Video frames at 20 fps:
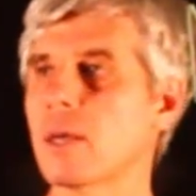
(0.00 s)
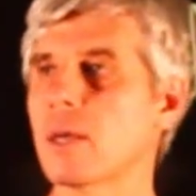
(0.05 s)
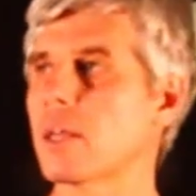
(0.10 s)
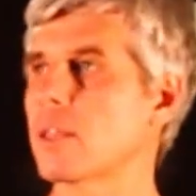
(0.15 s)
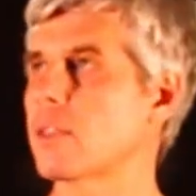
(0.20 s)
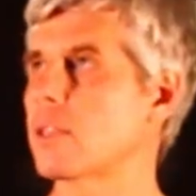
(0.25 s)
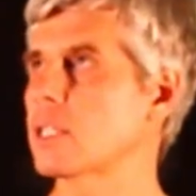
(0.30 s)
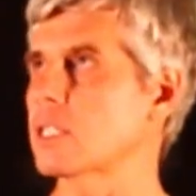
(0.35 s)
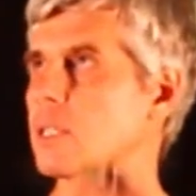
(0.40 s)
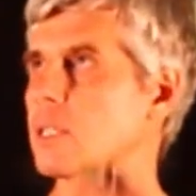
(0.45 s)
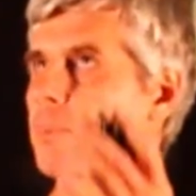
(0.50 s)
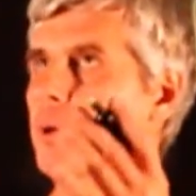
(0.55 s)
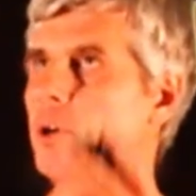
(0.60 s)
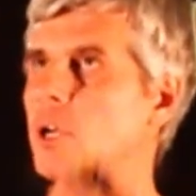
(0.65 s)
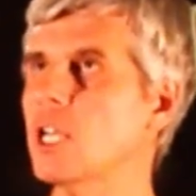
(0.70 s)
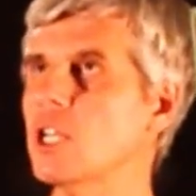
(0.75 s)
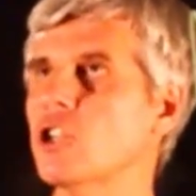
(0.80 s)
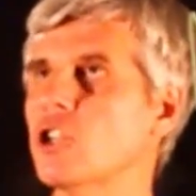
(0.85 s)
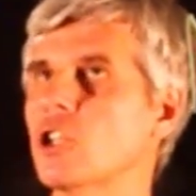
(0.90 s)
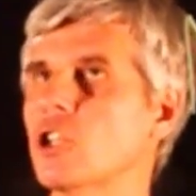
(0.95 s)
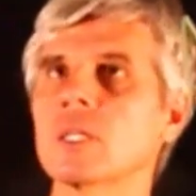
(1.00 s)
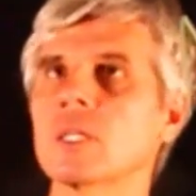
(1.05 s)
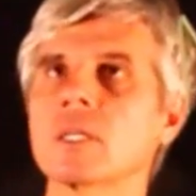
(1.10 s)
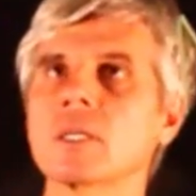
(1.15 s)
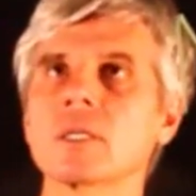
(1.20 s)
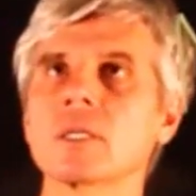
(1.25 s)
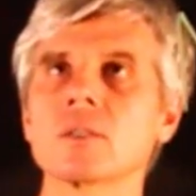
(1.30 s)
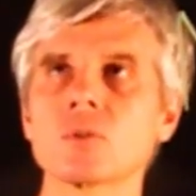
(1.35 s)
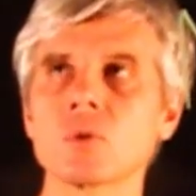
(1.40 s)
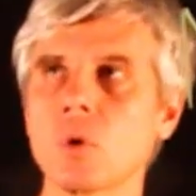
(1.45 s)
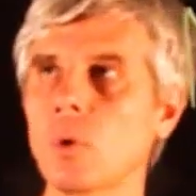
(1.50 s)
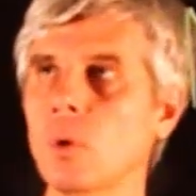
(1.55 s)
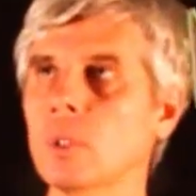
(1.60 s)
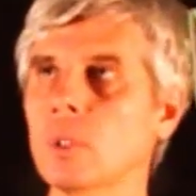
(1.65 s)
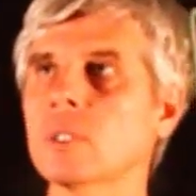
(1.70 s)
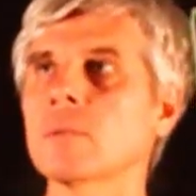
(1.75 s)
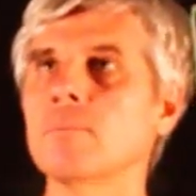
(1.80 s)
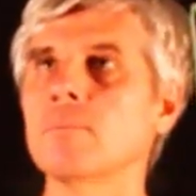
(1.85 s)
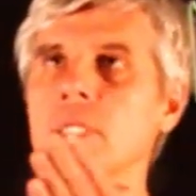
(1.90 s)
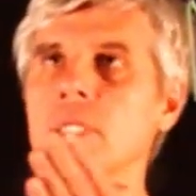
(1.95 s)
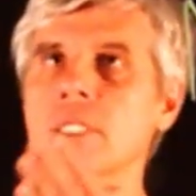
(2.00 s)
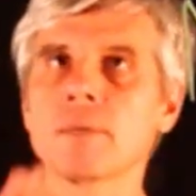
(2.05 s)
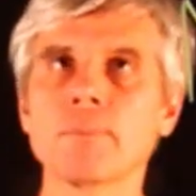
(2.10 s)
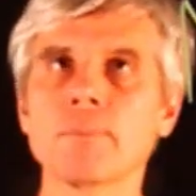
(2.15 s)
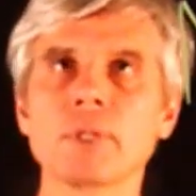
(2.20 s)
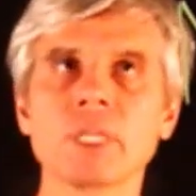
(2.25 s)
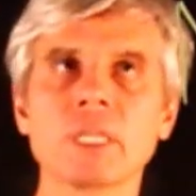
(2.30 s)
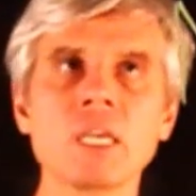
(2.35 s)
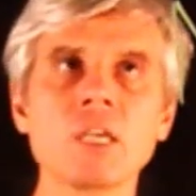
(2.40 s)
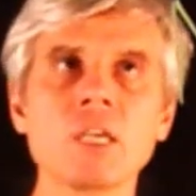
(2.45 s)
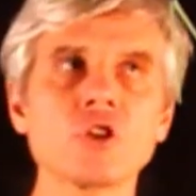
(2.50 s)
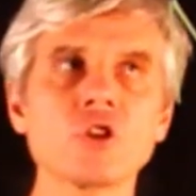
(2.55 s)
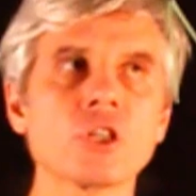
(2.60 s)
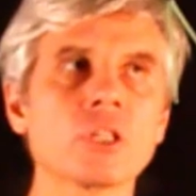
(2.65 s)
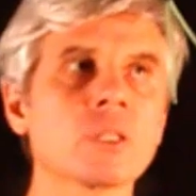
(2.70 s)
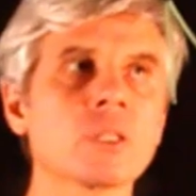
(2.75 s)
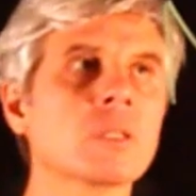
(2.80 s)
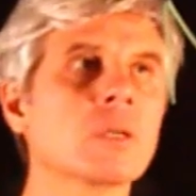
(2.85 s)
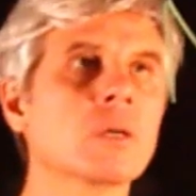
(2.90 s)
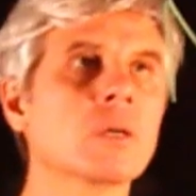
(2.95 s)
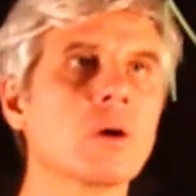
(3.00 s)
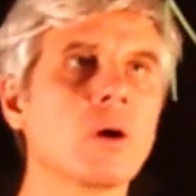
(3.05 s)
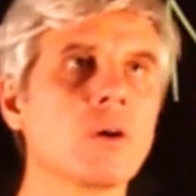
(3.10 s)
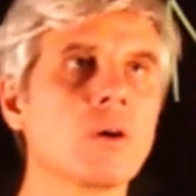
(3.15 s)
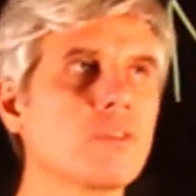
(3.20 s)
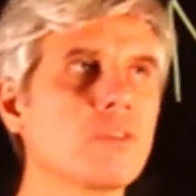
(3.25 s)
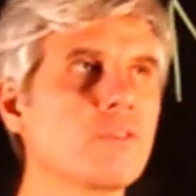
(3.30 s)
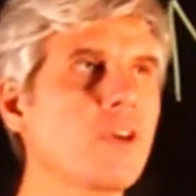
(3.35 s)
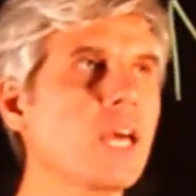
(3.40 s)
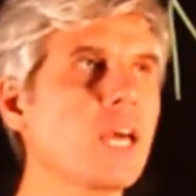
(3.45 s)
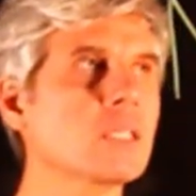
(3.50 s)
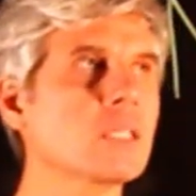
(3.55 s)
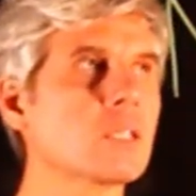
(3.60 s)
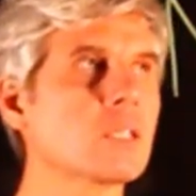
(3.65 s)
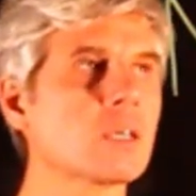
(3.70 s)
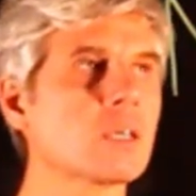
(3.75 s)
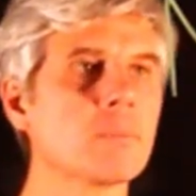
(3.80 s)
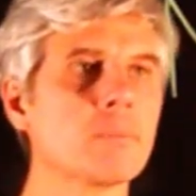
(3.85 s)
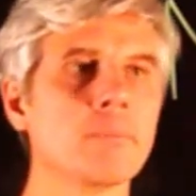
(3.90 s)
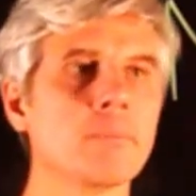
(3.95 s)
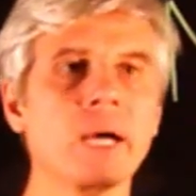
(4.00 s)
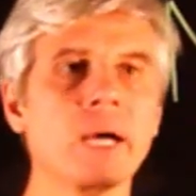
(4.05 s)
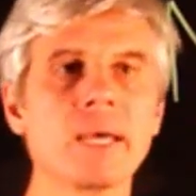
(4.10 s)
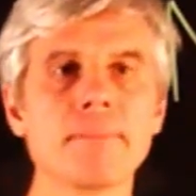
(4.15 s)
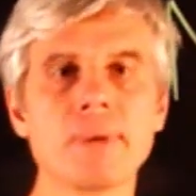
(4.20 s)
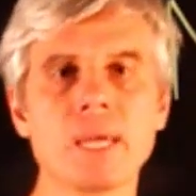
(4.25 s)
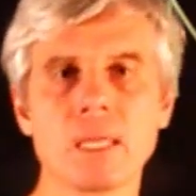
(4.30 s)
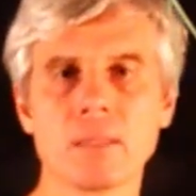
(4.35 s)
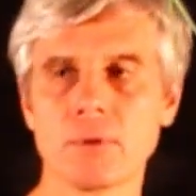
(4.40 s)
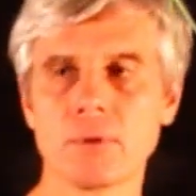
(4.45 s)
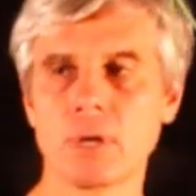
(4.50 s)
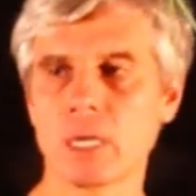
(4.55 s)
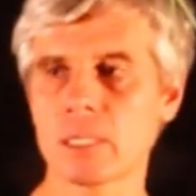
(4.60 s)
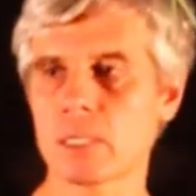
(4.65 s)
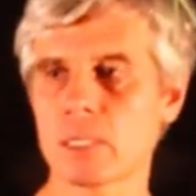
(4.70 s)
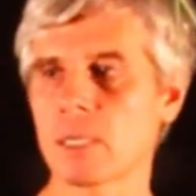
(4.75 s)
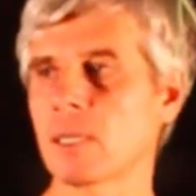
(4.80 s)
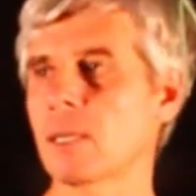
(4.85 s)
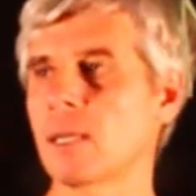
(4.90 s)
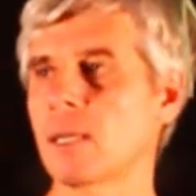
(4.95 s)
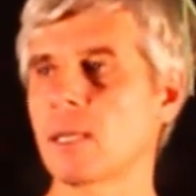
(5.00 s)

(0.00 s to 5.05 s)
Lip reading: This operation is called multiplication of a vector by a matrix.